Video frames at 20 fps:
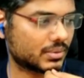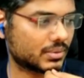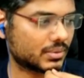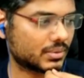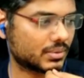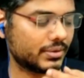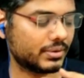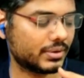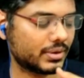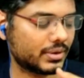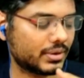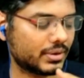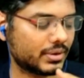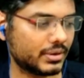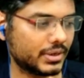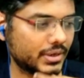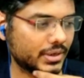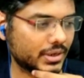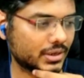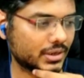
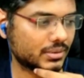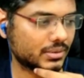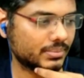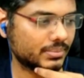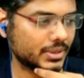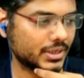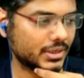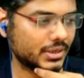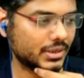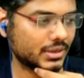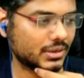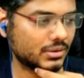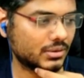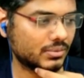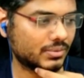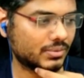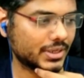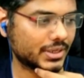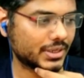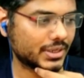I accompanied Nihal
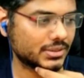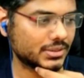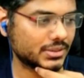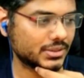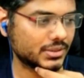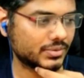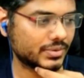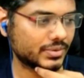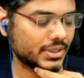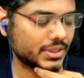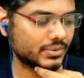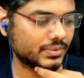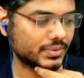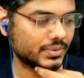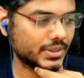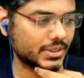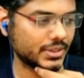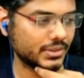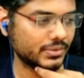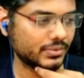to YKNZ
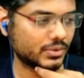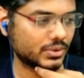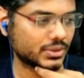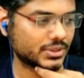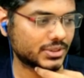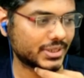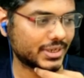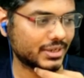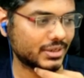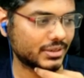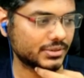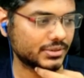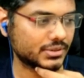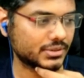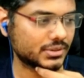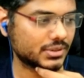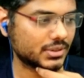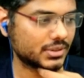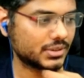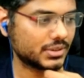2020 for the
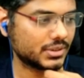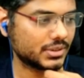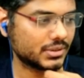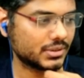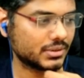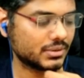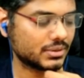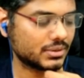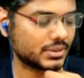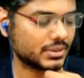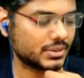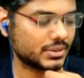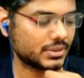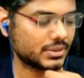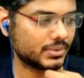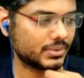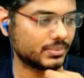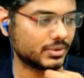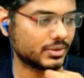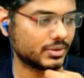challenges, and then in
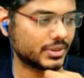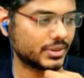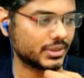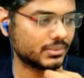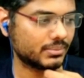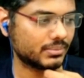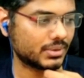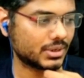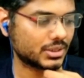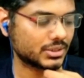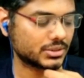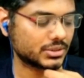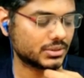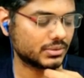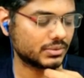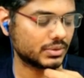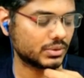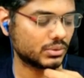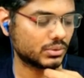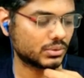February and March,
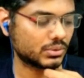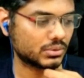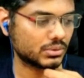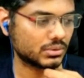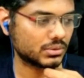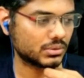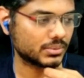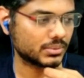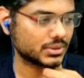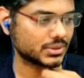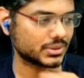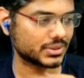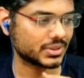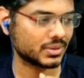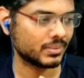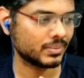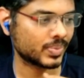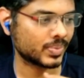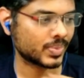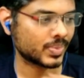there were no tournaments.
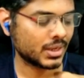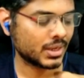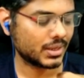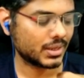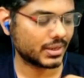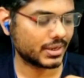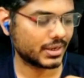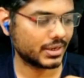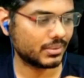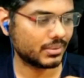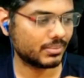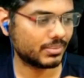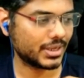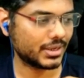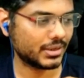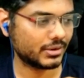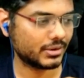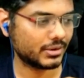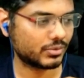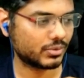He didn't
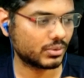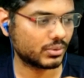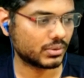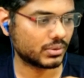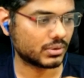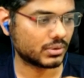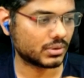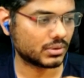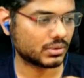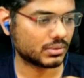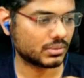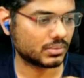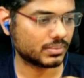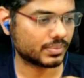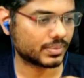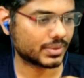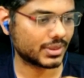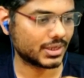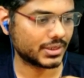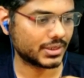play Aerofloat
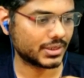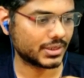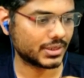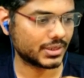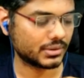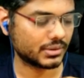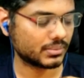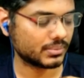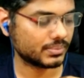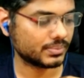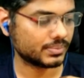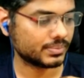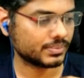that year.